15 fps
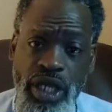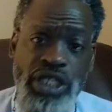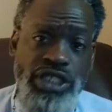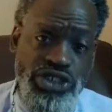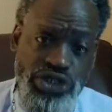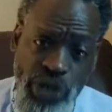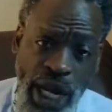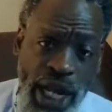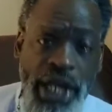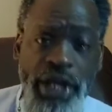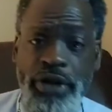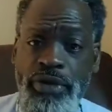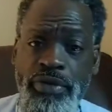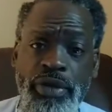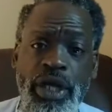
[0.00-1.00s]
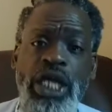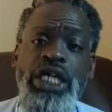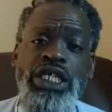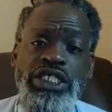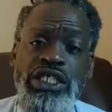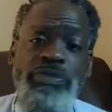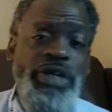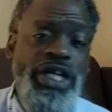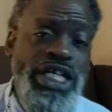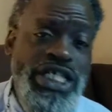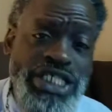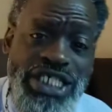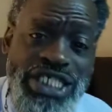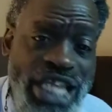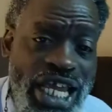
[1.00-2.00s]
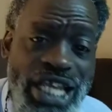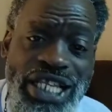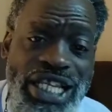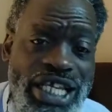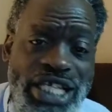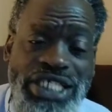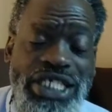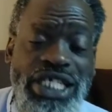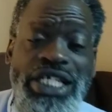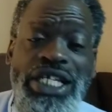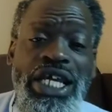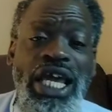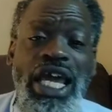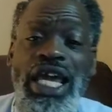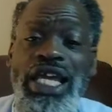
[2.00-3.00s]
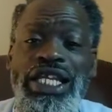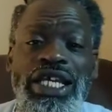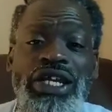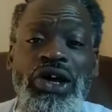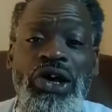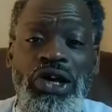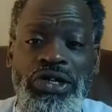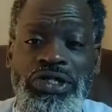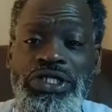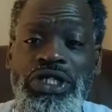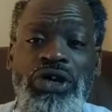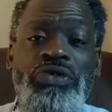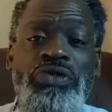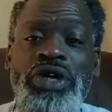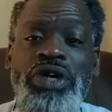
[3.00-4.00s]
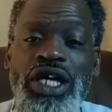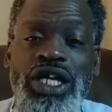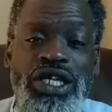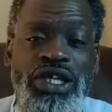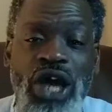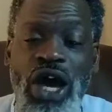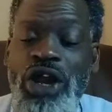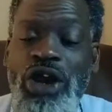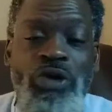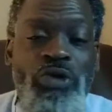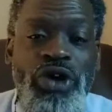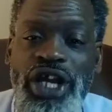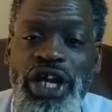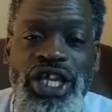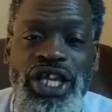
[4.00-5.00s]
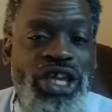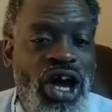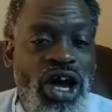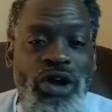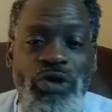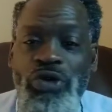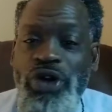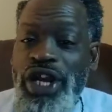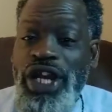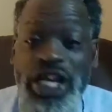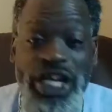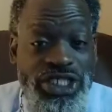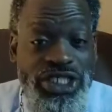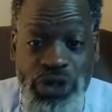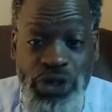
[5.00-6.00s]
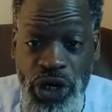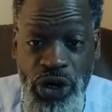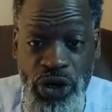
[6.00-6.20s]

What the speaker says: Train them. See, because if they listen, and then also y'all don't want to hear the truth.